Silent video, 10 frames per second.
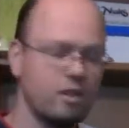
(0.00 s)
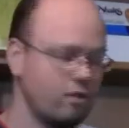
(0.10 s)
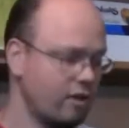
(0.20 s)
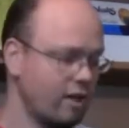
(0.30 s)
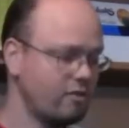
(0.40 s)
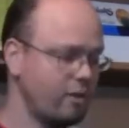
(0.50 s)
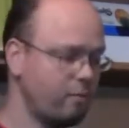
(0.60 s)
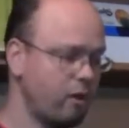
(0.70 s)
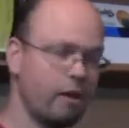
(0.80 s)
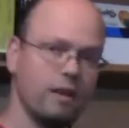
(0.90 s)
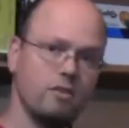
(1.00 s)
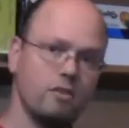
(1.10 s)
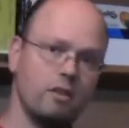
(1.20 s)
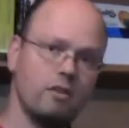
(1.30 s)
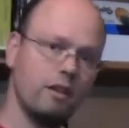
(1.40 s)
You can actually plug into
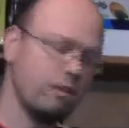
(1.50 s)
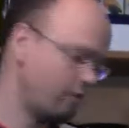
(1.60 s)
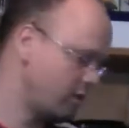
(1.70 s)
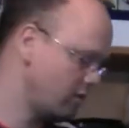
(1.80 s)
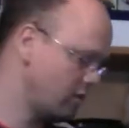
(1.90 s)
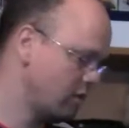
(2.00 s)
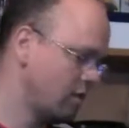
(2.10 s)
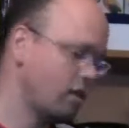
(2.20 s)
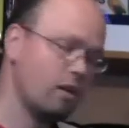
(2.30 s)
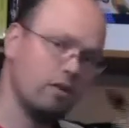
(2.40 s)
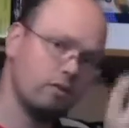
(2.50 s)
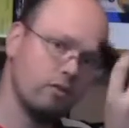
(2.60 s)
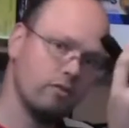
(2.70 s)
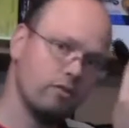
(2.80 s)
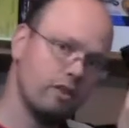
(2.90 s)
the ColecoVision
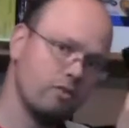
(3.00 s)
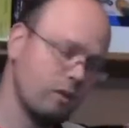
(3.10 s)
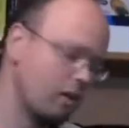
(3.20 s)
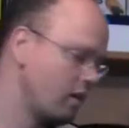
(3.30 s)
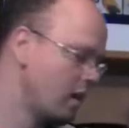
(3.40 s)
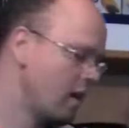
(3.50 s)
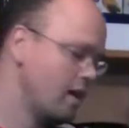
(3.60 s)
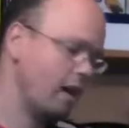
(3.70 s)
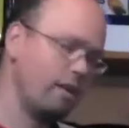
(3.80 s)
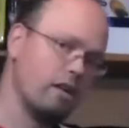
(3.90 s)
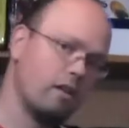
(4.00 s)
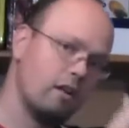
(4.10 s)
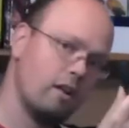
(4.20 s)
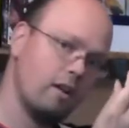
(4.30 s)
onto this one, and the other